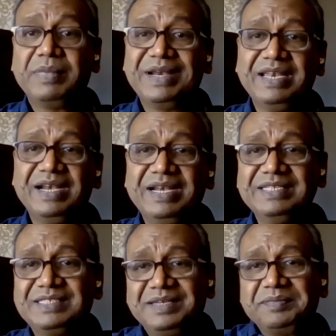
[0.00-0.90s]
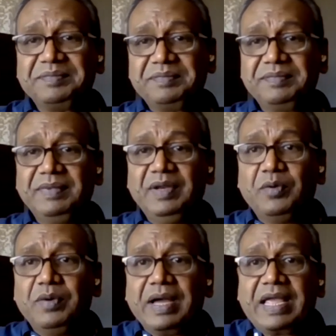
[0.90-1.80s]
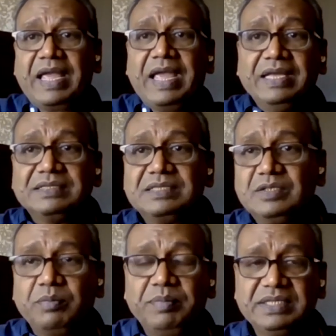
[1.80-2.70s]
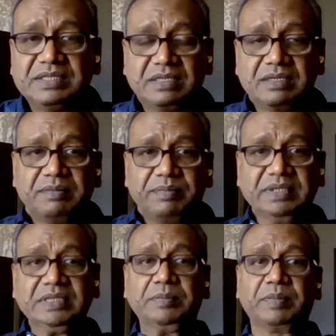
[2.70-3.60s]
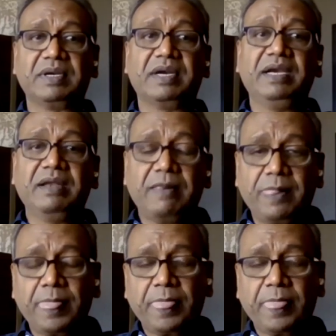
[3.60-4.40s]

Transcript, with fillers: But in addition, you know, against your basic principle, right?